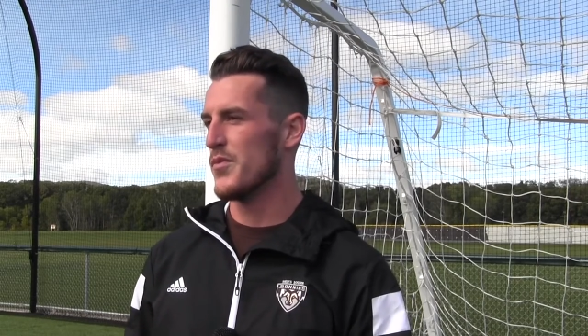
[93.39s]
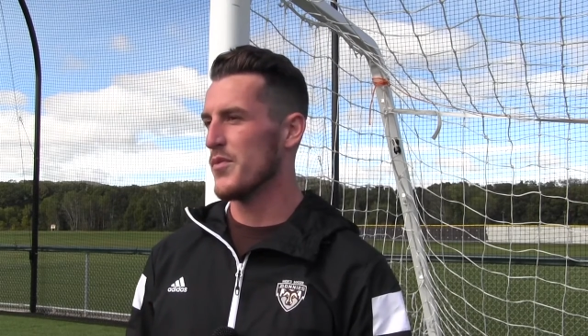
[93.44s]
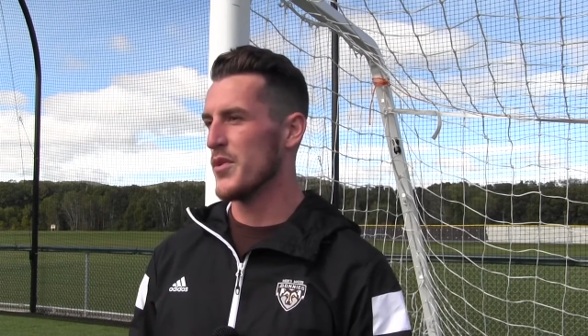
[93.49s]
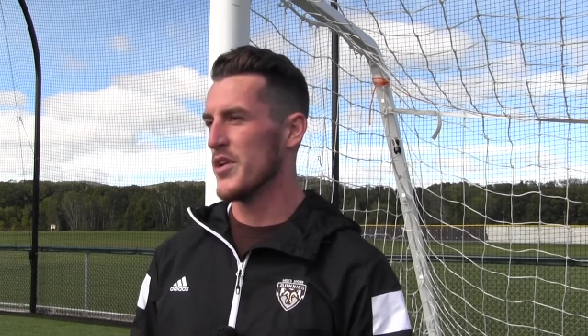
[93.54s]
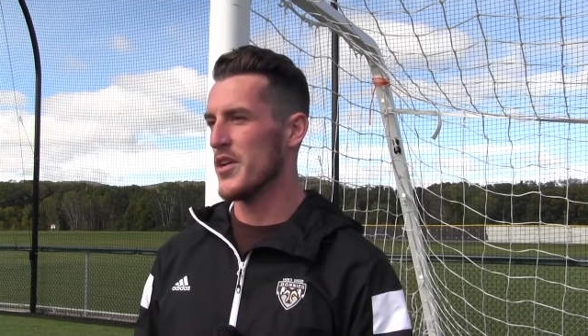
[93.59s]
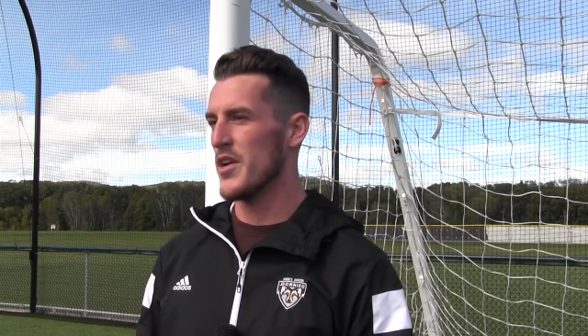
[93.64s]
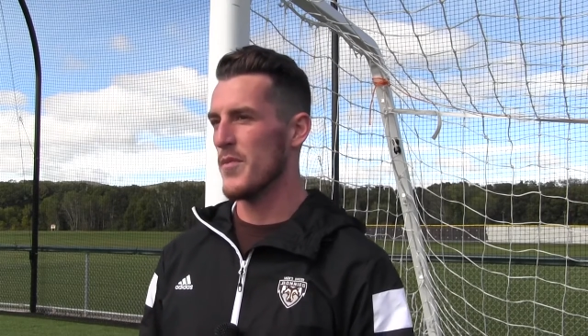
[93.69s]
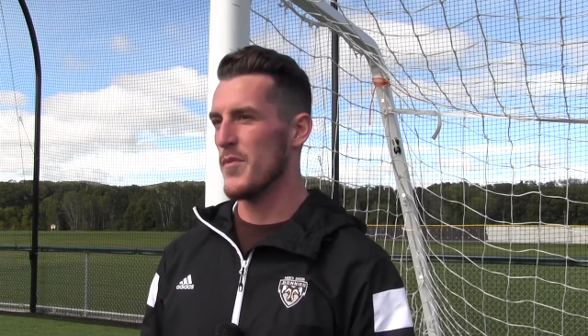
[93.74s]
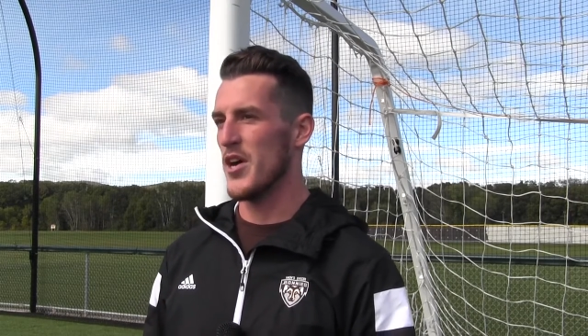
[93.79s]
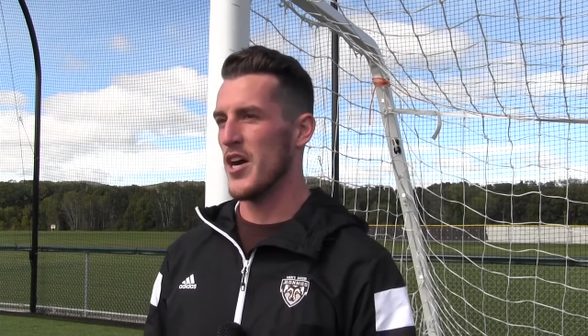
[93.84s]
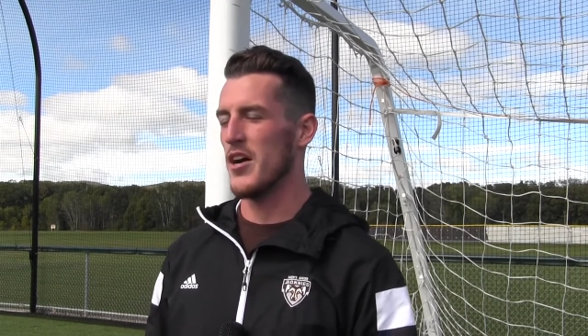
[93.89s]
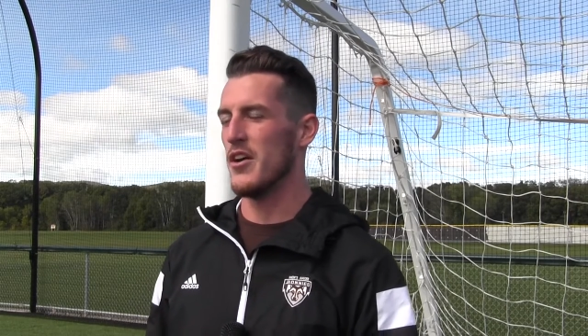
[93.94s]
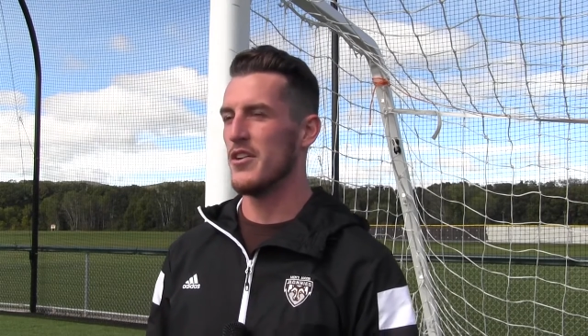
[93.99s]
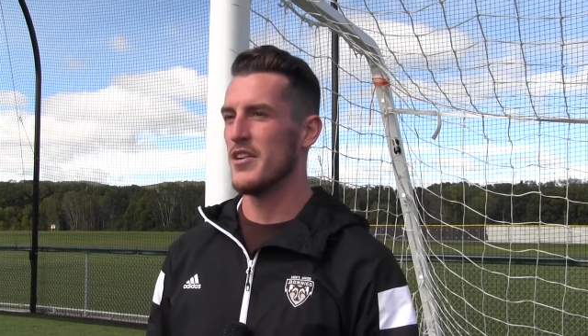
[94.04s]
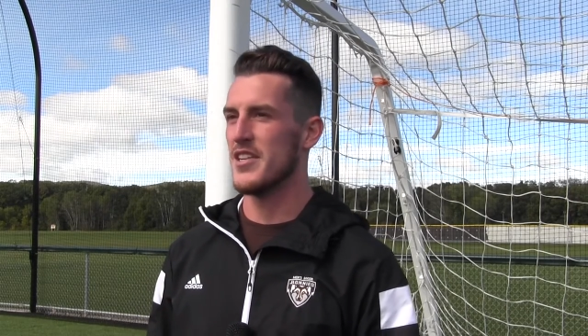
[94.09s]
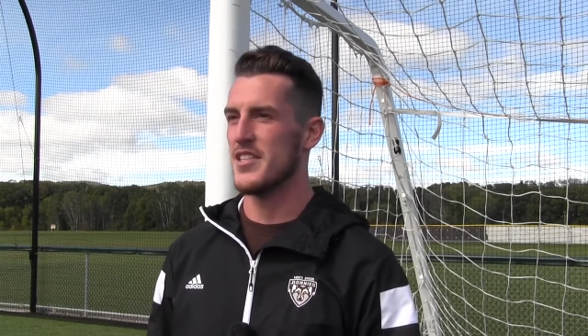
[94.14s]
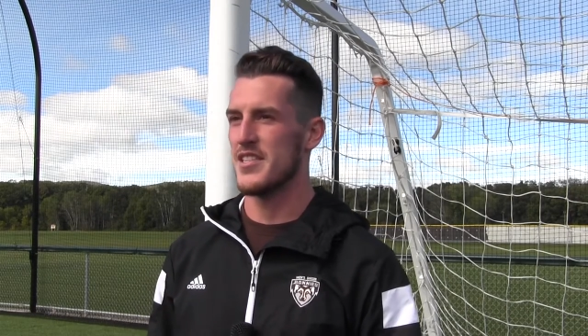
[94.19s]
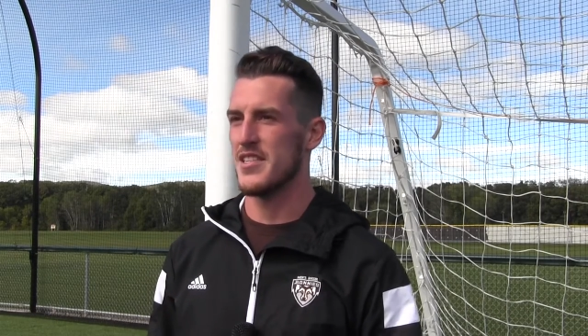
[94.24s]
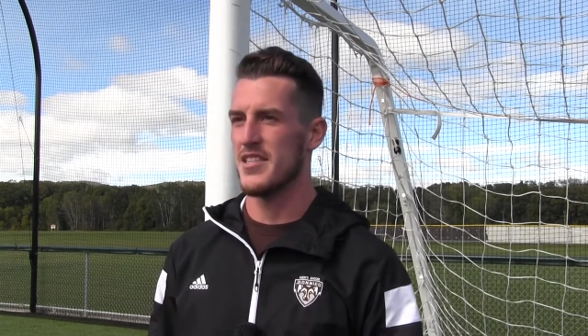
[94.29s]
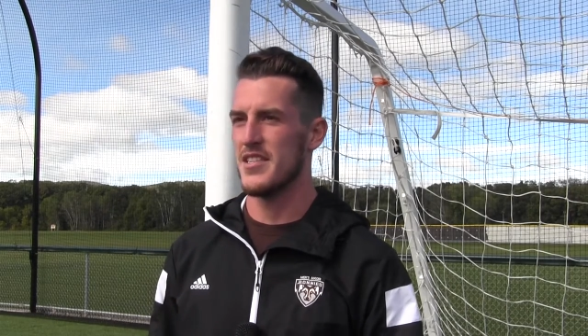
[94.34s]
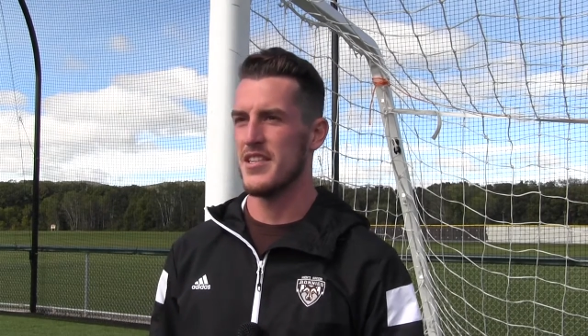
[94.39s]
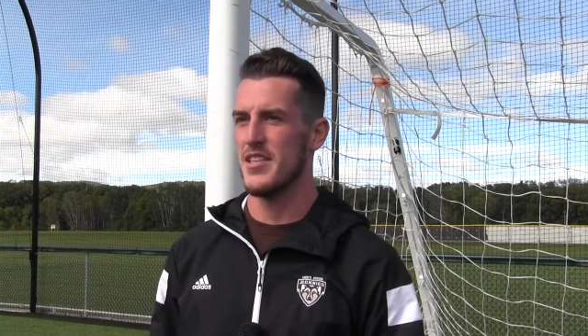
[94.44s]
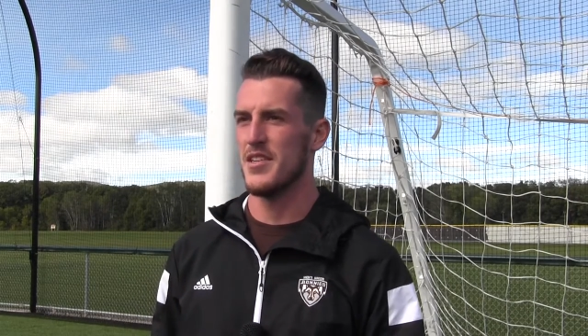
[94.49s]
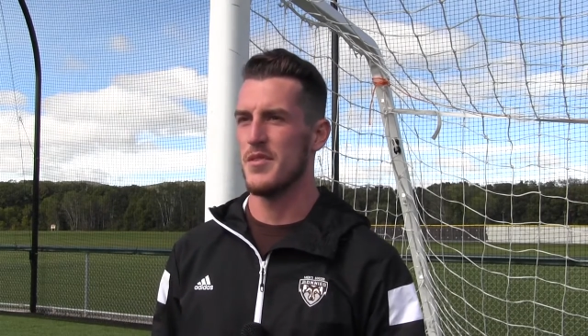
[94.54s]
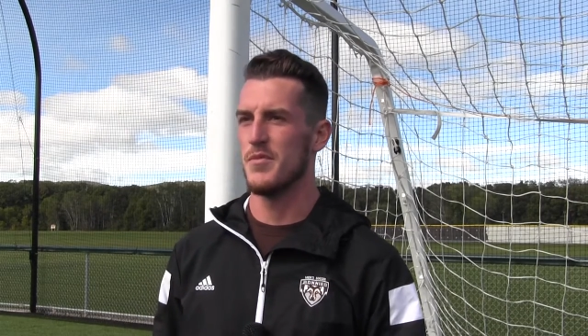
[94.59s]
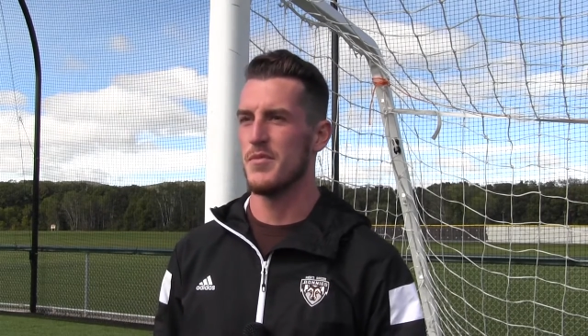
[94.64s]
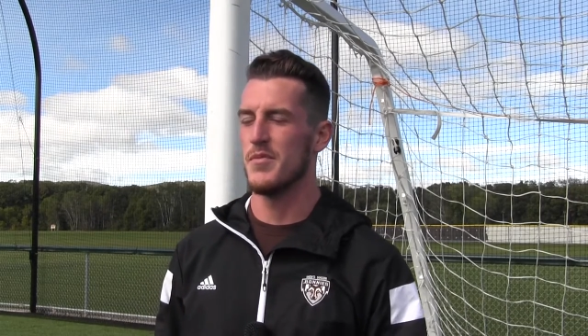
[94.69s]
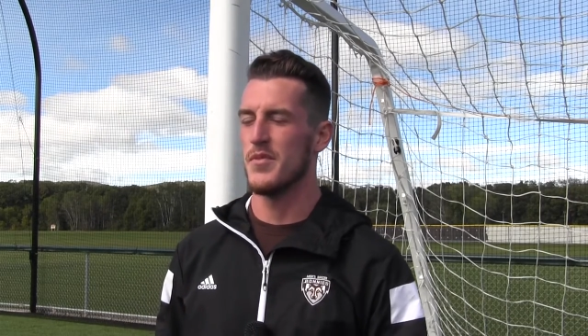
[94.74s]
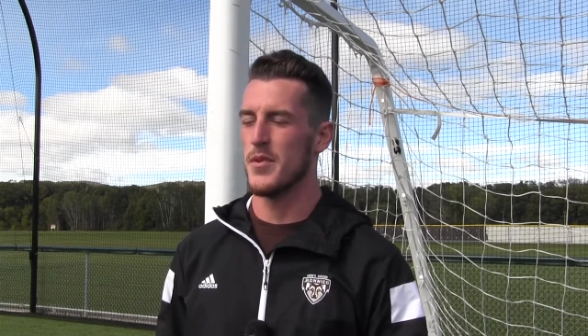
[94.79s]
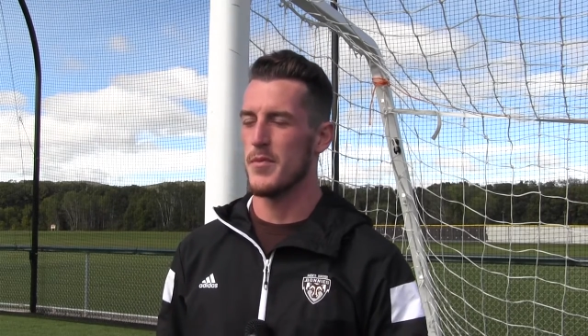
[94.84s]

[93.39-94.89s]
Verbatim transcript: we come out as a team,